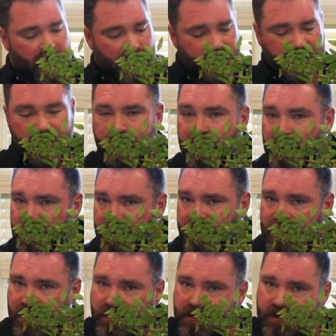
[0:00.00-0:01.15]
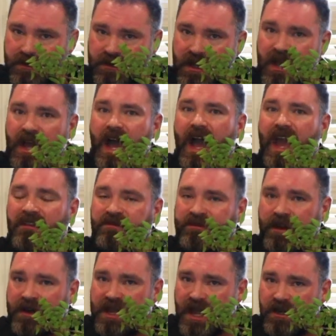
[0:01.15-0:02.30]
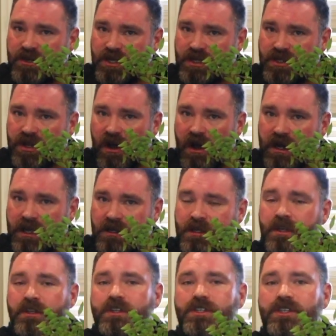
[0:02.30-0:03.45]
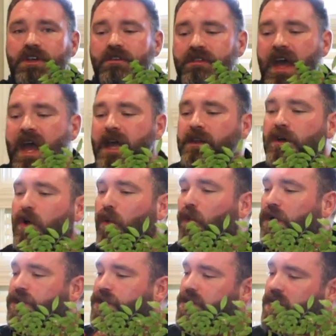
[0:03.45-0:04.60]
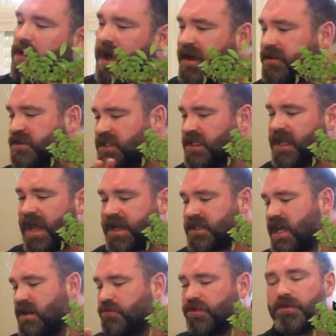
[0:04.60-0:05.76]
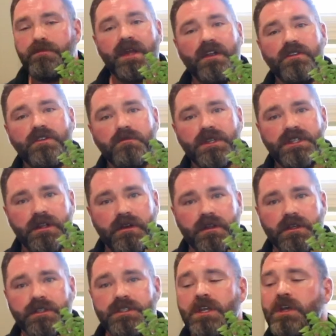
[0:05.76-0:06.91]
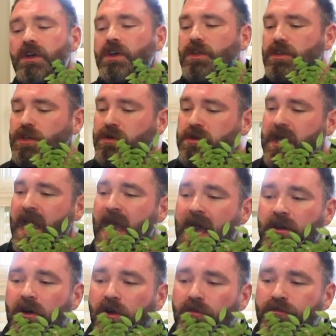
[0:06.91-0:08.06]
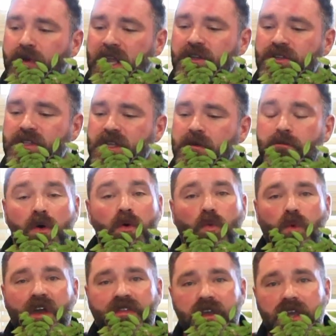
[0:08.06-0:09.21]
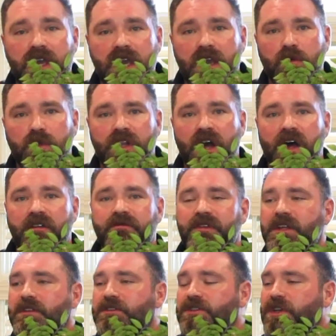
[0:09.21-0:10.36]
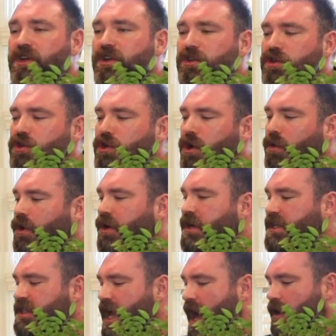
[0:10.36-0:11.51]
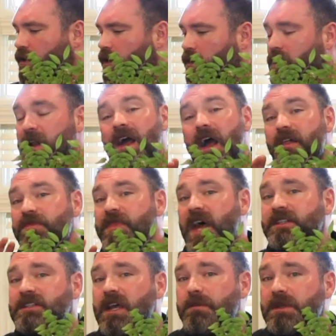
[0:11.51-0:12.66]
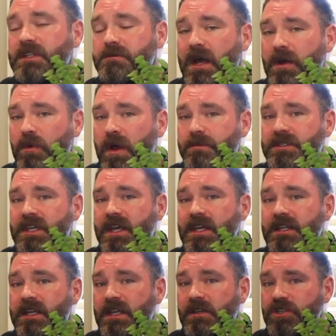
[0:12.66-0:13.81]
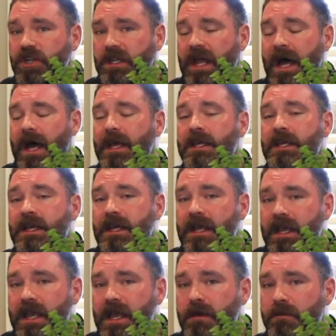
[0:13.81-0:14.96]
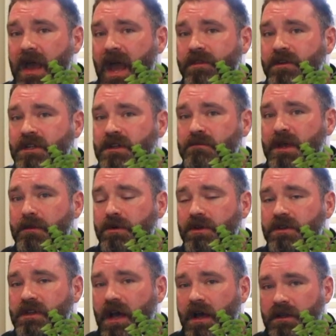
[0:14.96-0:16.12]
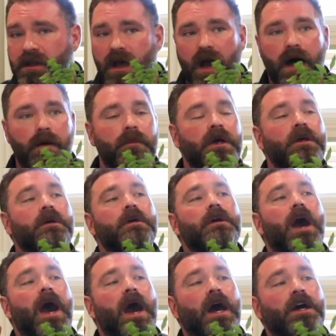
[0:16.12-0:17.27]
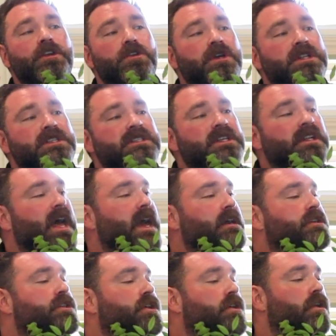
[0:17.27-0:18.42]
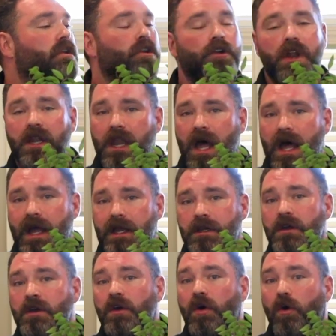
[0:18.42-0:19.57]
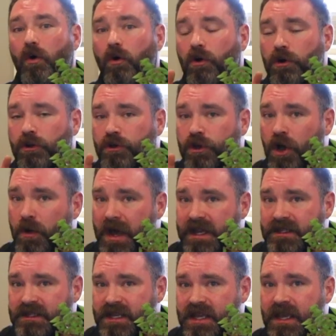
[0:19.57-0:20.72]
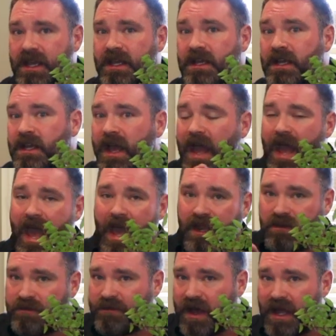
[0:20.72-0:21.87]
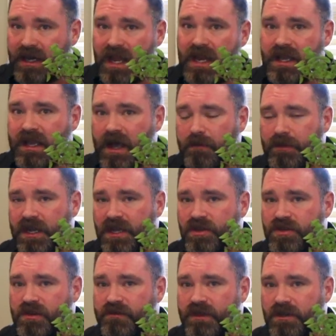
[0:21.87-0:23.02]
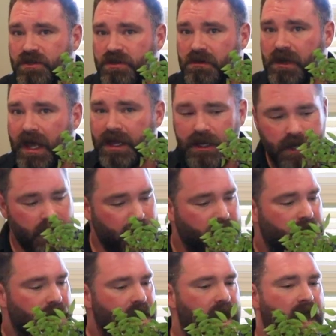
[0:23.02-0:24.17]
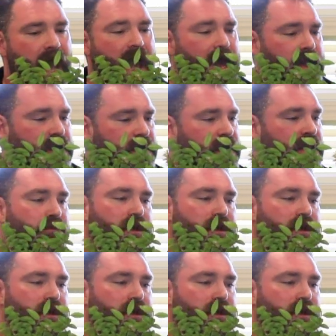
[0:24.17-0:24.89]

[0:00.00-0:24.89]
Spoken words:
something like this and variations on it, so that once you know how to select and prepare your materials, you can arrange them with equal confidence, no worries at all, and that's coming to my website in July, mathertonbaber.com. You can select learn online or go antiquing and find any combination of those you like. And in the